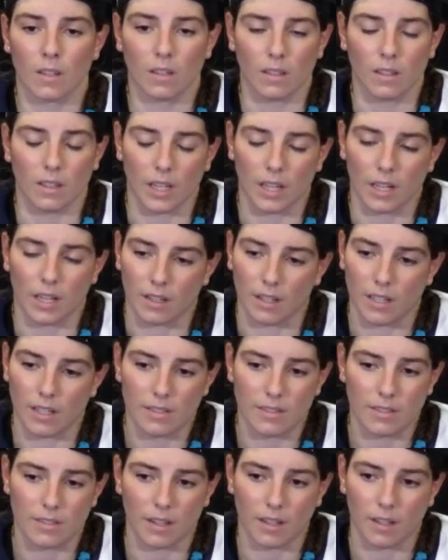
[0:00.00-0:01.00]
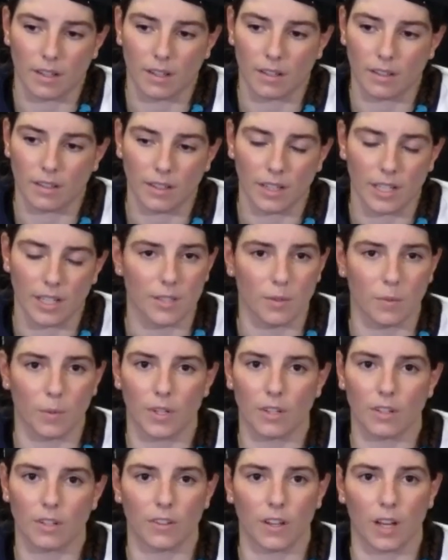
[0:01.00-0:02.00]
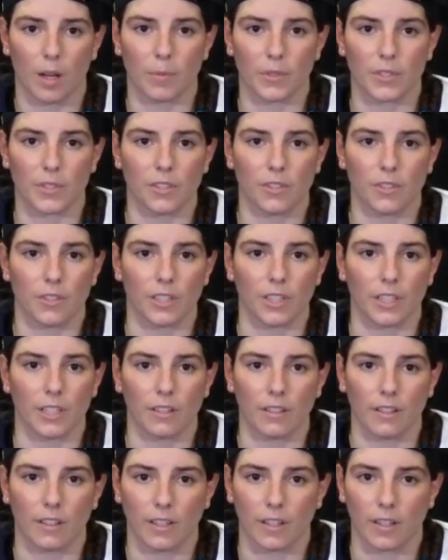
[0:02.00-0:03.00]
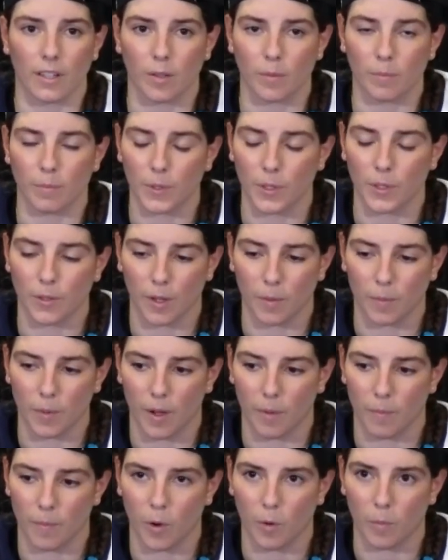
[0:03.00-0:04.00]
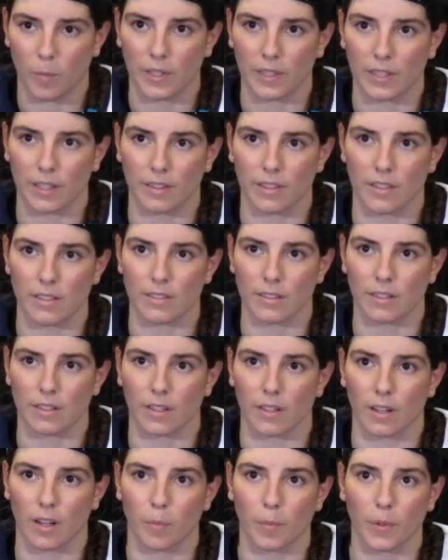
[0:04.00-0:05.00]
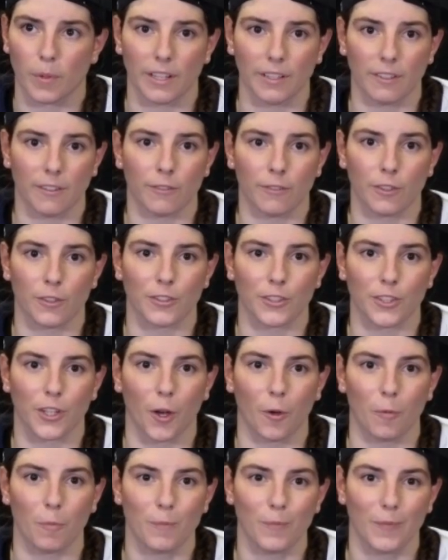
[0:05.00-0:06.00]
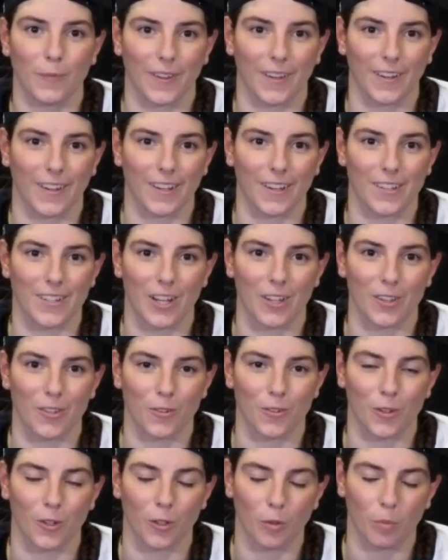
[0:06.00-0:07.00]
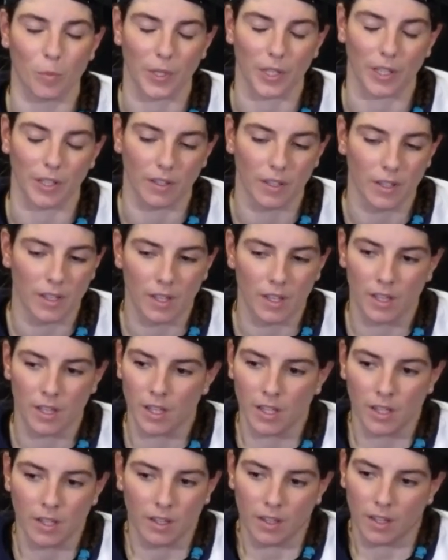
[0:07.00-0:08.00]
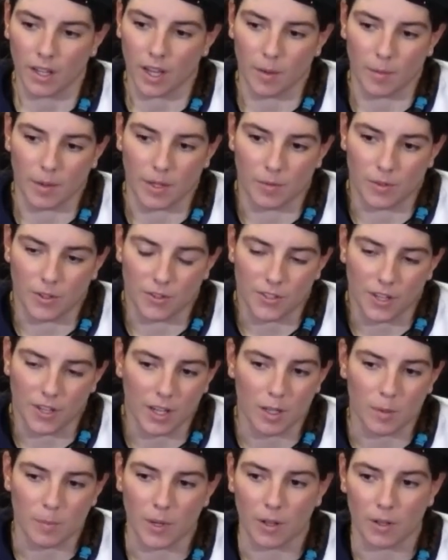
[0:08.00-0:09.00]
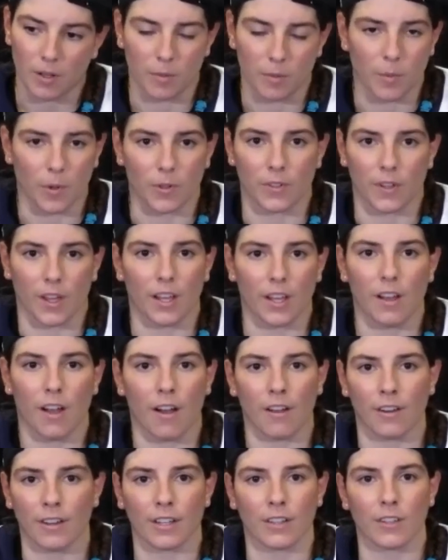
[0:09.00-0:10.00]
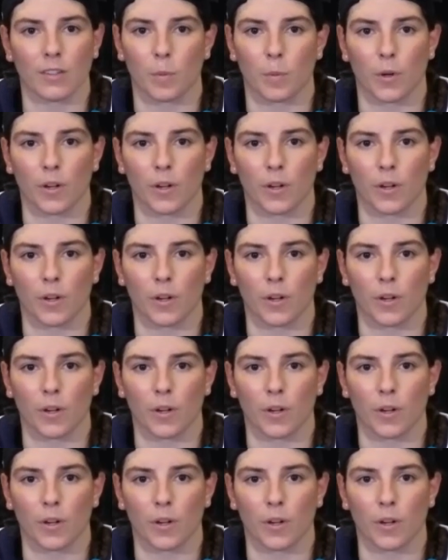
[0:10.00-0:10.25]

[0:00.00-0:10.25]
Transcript: Yeah, it's a wonderful opportunity. I'm hoping that these are plentiful to come down the road, but you're talking about the most iconic